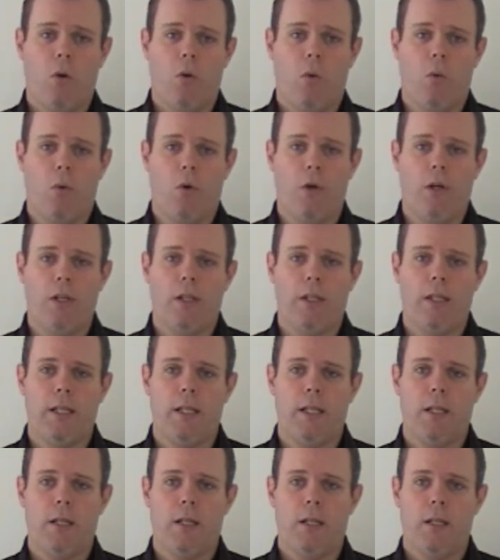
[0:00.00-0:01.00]

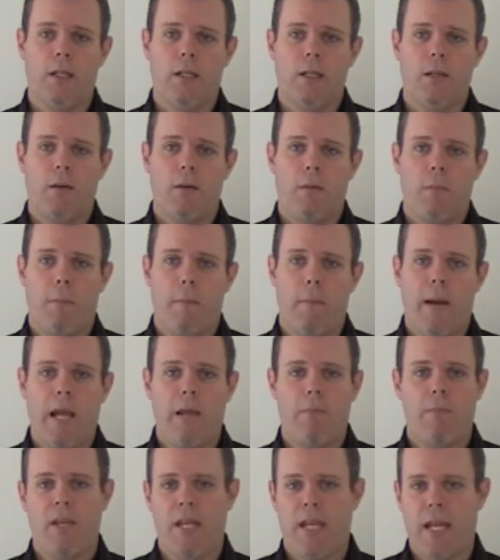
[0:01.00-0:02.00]
really
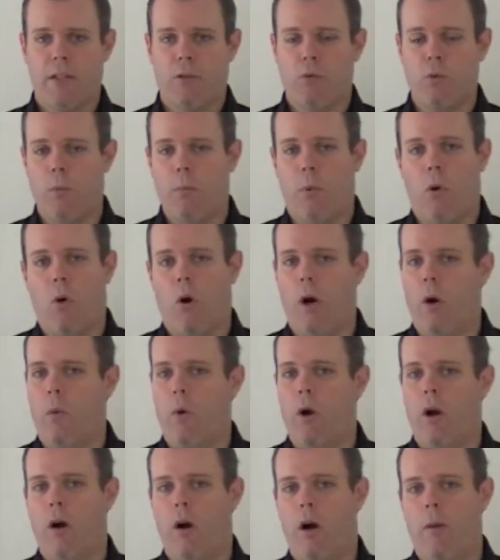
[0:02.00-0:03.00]
made me get to a point
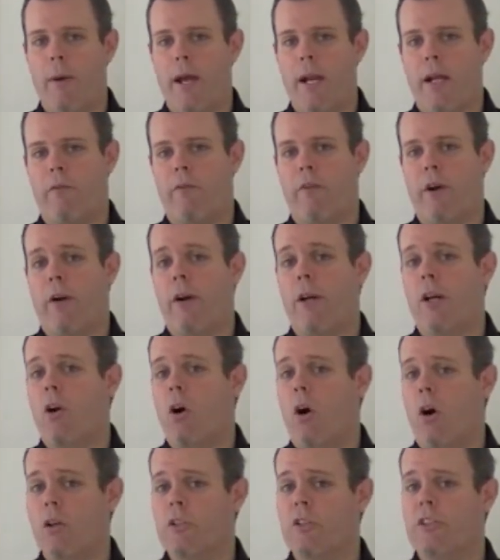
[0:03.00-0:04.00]
where I made a very
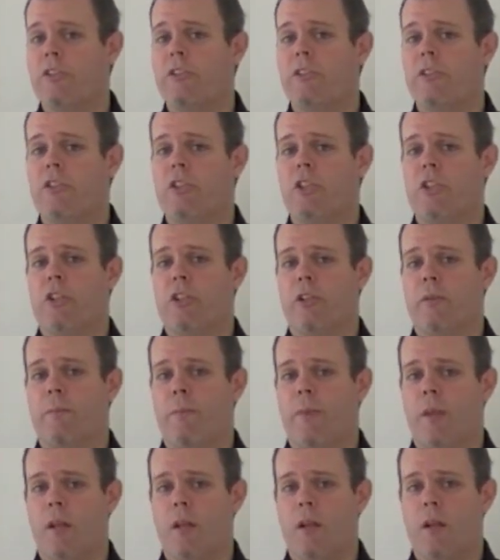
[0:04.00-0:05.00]
conscious
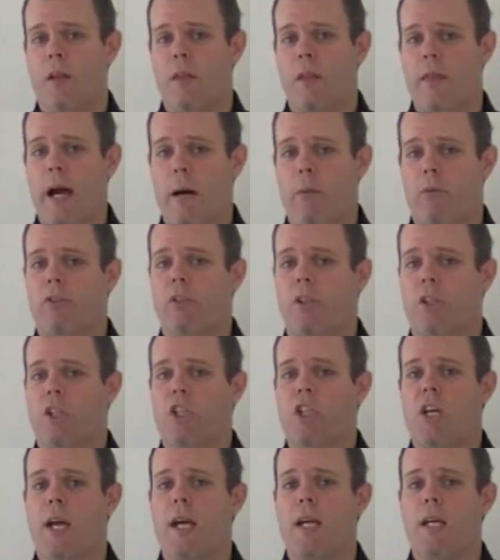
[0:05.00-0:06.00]
decision that was going
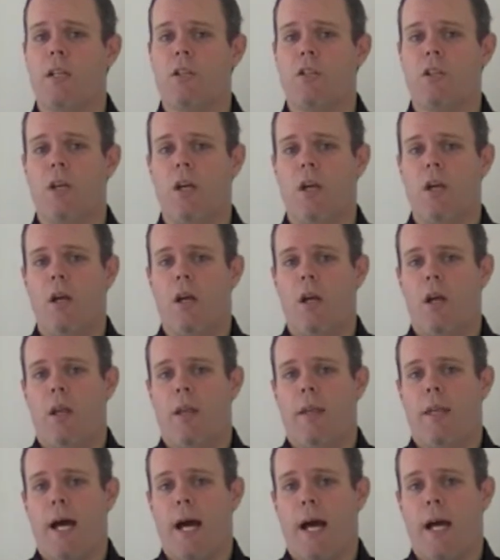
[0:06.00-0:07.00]
to change.
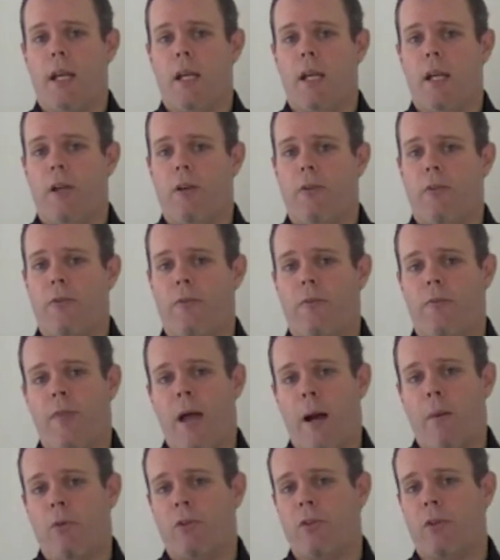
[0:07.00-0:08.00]
That if
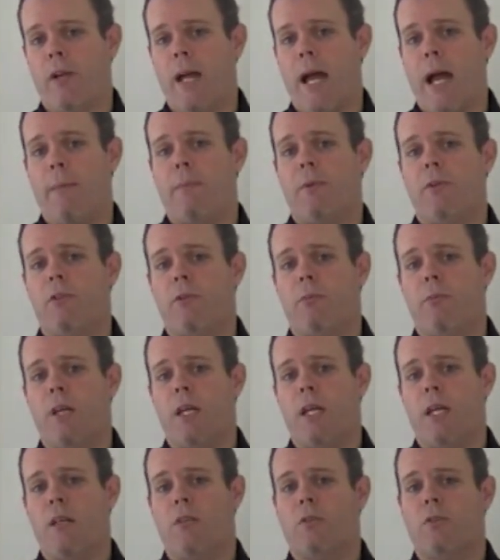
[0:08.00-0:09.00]
that was going to happen to
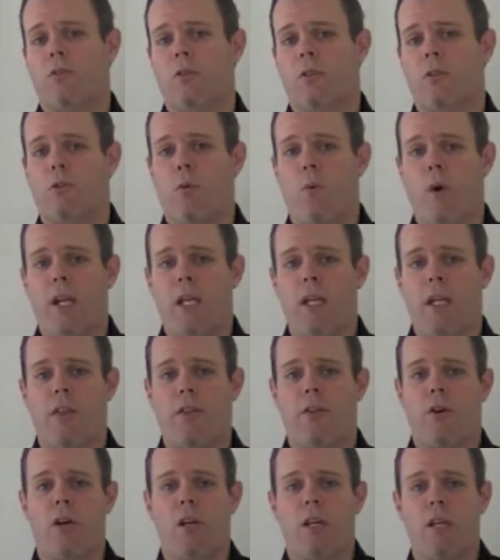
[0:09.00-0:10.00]
me in sort of 20,
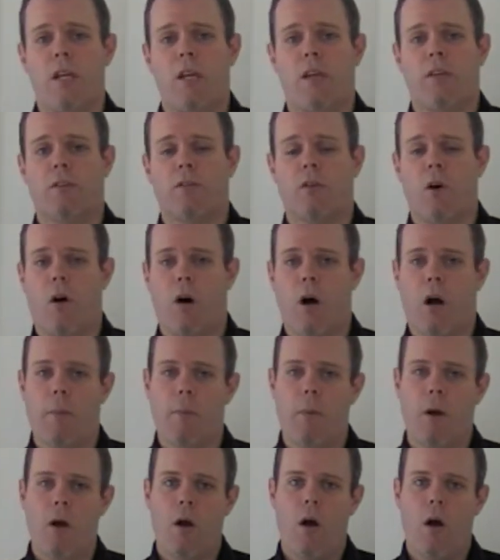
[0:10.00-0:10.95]
30 years time,